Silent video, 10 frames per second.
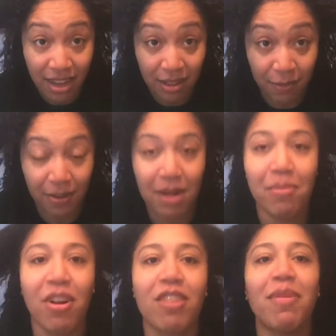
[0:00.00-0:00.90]
the front
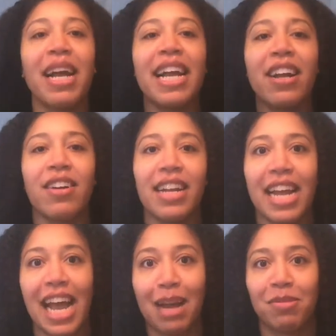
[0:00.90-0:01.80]
part of my hair, and
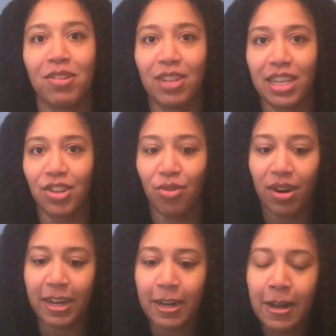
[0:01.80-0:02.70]
I absolutely
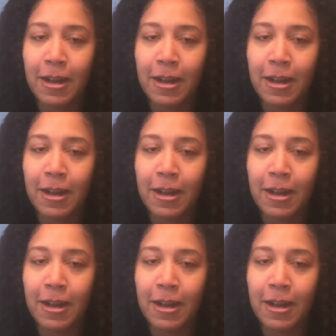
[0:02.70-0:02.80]
adore it.